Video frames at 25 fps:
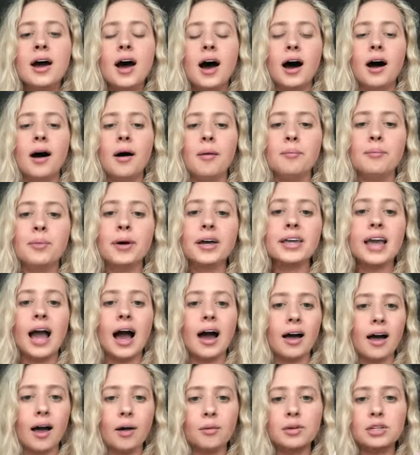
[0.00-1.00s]
um, but
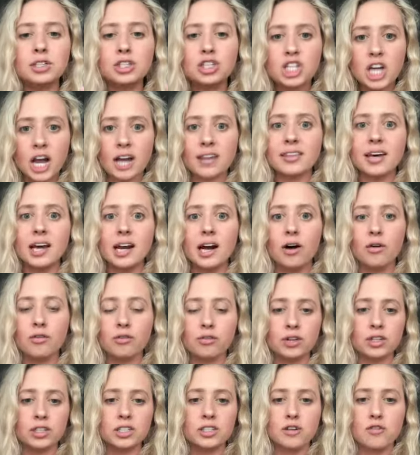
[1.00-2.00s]
yeah i would check that out
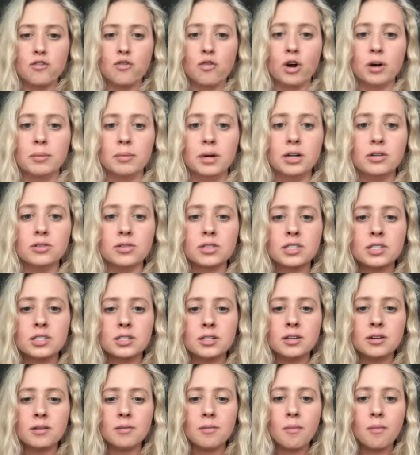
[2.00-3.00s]
first and foremost